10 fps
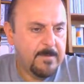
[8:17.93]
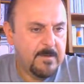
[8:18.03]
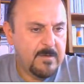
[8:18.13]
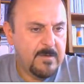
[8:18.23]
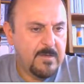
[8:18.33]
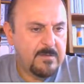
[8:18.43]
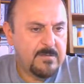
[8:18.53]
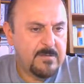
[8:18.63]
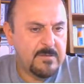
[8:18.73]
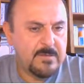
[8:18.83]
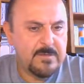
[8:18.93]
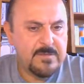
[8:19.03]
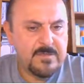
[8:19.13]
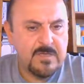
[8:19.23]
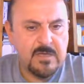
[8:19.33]
And
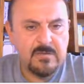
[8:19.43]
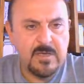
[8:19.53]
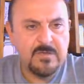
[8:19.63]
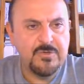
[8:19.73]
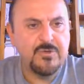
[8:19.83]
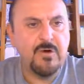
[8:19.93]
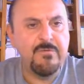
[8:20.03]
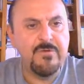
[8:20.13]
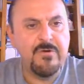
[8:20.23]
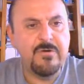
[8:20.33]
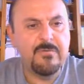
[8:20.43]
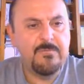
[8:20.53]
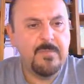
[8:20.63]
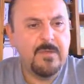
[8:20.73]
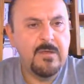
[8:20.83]
just I'd like to show you,
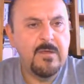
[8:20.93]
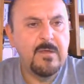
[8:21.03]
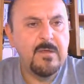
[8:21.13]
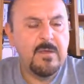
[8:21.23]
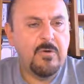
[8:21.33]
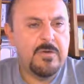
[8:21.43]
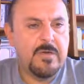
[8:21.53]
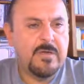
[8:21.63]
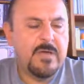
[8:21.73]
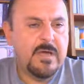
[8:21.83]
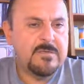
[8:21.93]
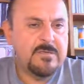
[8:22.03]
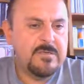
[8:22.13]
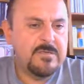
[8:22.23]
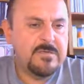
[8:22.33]
okay, as
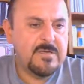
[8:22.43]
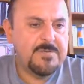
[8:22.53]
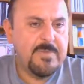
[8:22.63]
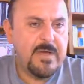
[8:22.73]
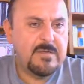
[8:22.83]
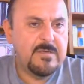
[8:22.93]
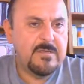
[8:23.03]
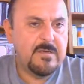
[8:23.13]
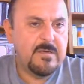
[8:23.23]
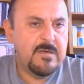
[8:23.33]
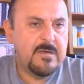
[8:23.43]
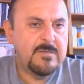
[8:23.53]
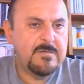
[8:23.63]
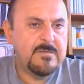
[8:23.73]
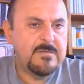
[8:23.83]
it is expected,
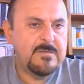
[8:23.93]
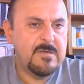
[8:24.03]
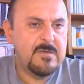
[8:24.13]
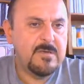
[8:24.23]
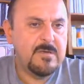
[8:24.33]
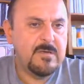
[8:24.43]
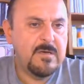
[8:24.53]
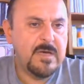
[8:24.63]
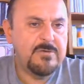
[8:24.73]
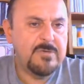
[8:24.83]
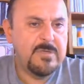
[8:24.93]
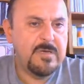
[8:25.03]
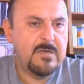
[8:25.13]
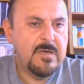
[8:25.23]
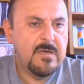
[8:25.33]
this is
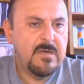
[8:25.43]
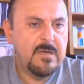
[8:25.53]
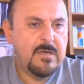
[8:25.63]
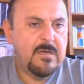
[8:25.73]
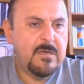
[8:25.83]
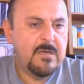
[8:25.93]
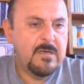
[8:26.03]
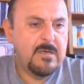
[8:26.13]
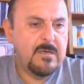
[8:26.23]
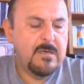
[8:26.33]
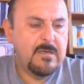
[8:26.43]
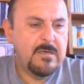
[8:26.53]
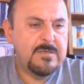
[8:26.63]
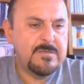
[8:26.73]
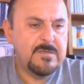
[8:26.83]
actually
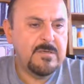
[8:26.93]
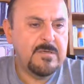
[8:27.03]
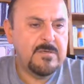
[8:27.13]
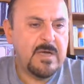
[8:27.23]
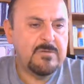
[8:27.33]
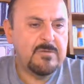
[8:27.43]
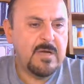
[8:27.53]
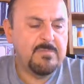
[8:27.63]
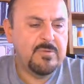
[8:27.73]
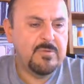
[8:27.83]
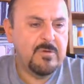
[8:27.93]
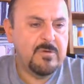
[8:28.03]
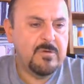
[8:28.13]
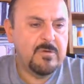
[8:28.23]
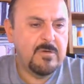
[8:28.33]
is rounded up
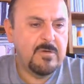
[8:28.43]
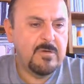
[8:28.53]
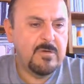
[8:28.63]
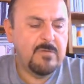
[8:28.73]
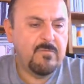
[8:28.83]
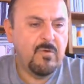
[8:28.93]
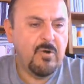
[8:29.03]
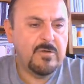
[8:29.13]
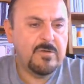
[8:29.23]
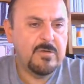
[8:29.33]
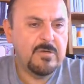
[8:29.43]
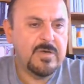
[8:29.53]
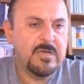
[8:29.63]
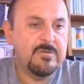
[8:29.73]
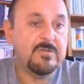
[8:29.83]
to 4,
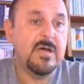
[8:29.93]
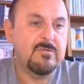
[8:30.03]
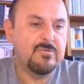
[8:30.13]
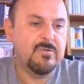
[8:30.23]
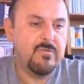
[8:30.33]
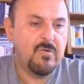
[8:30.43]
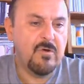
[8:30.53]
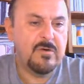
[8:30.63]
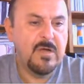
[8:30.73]
rounded down to 4,